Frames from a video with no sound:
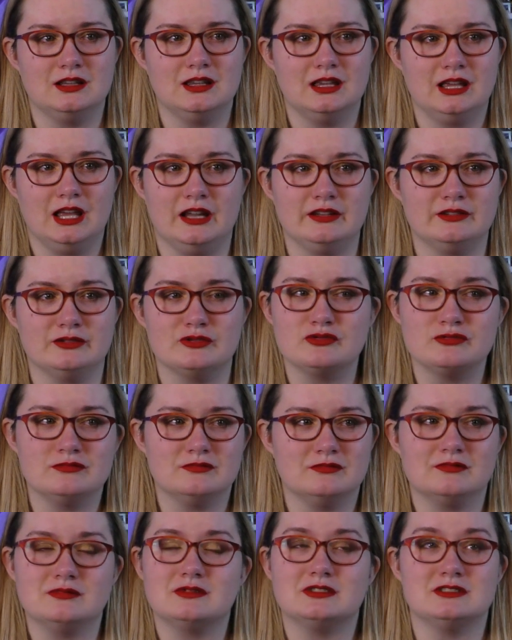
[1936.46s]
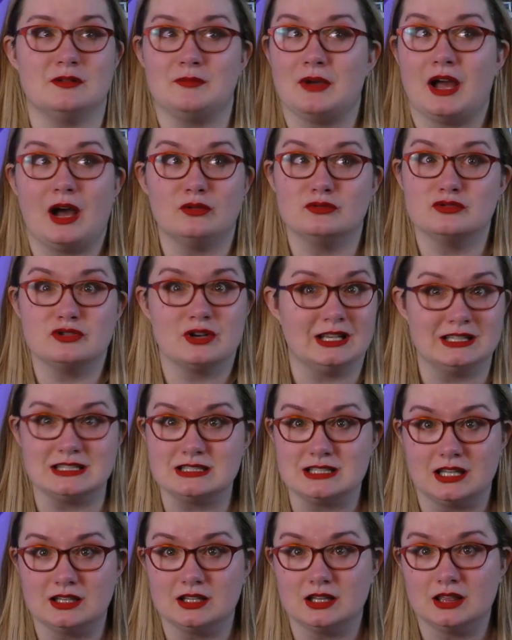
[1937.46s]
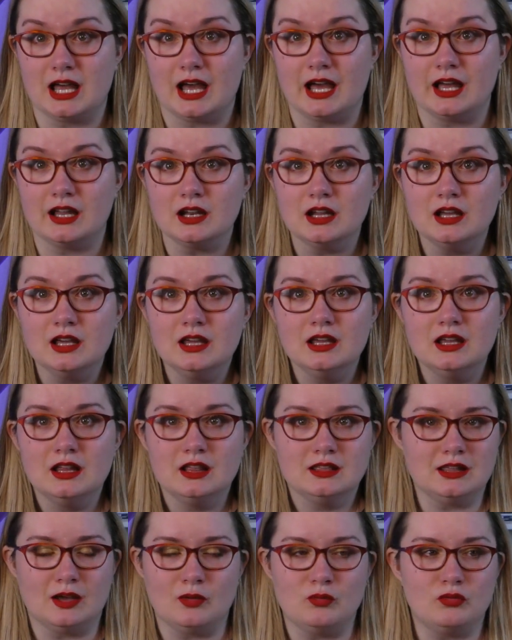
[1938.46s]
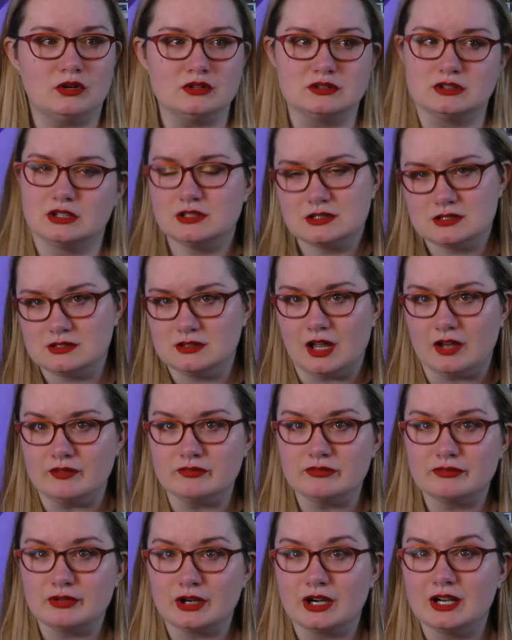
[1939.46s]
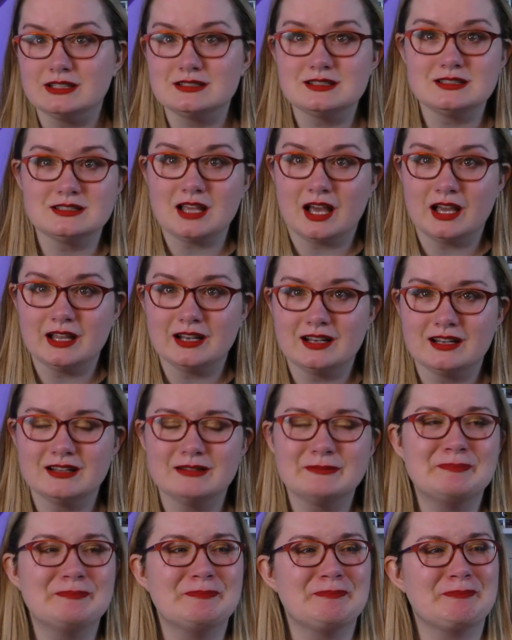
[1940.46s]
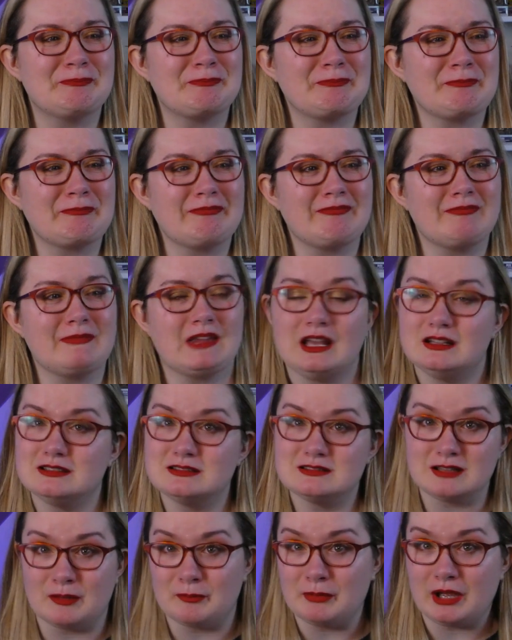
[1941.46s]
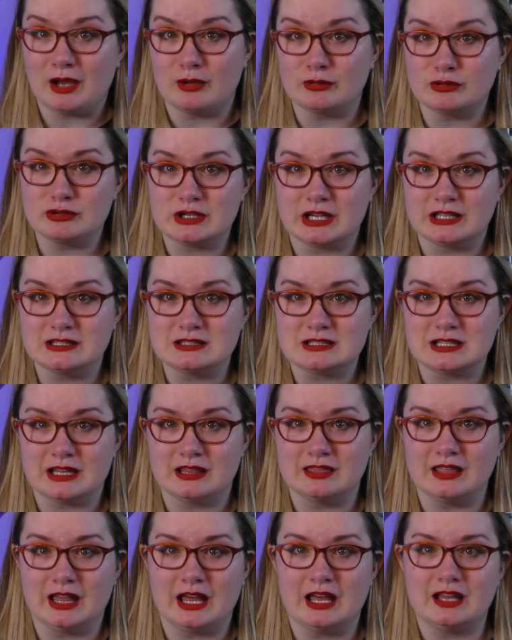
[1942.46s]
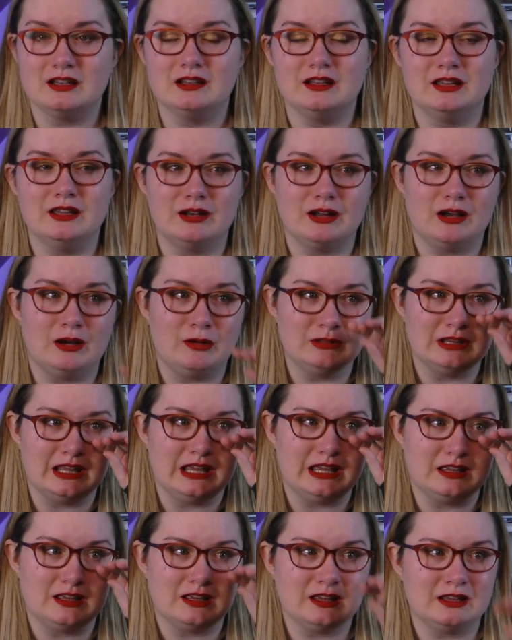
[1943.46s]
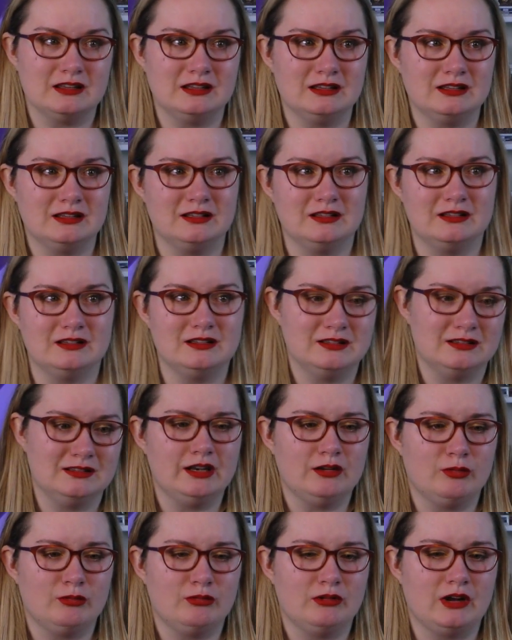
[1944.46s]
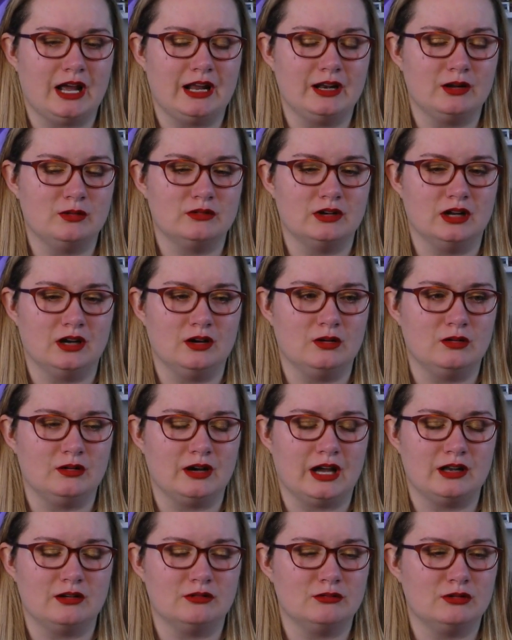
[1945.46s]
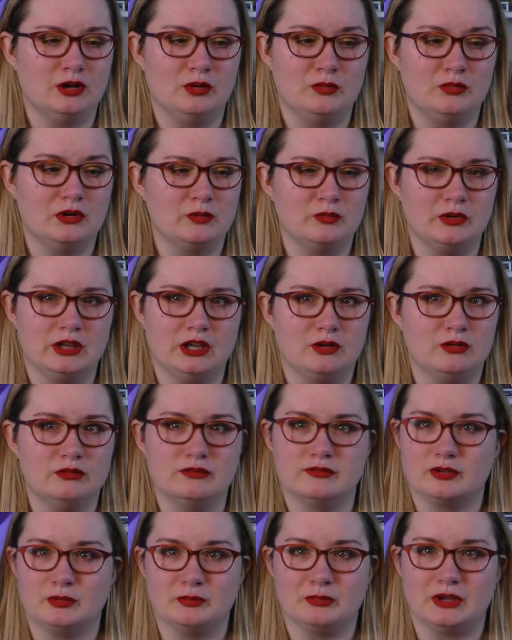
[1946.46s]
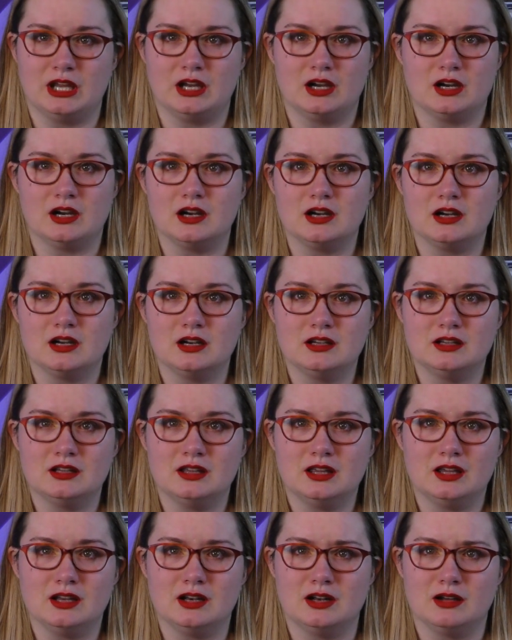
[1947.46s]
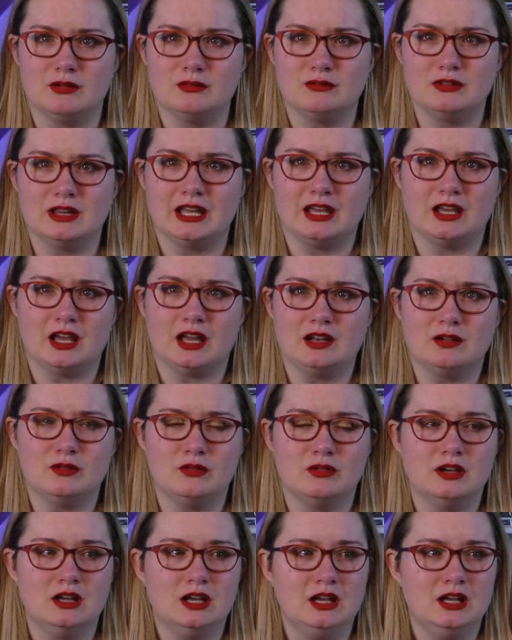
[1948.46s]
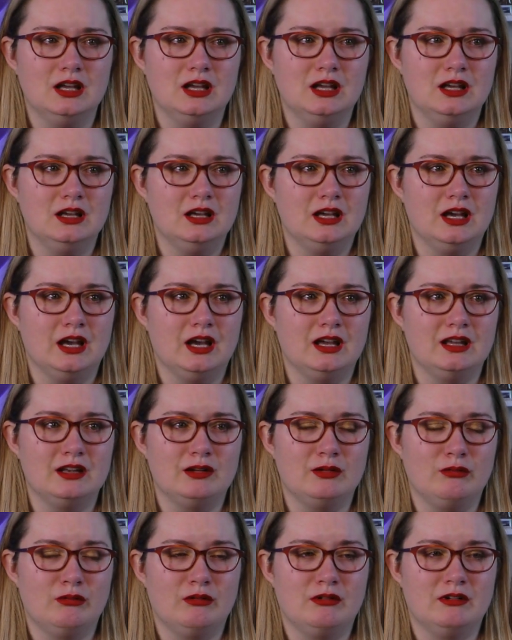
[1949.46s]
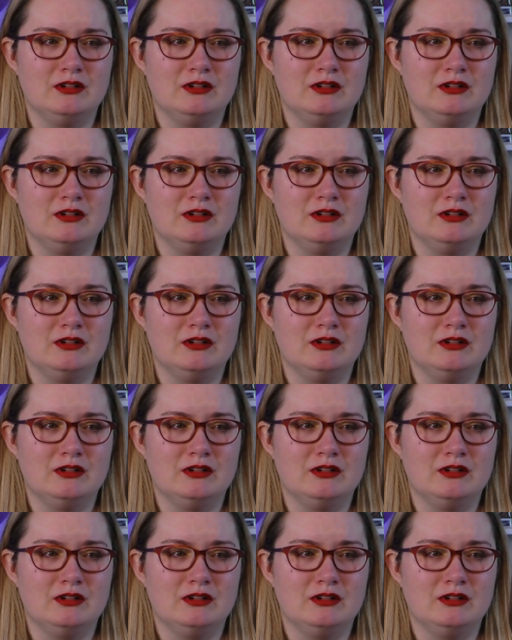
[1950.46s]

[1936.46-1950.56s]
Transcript: can somehow transcend that, that Walter's love for his son can somehow transcend that, you know, like, I don't, I don't know. I don't know where we go from here, you know, like, I don't, I don't,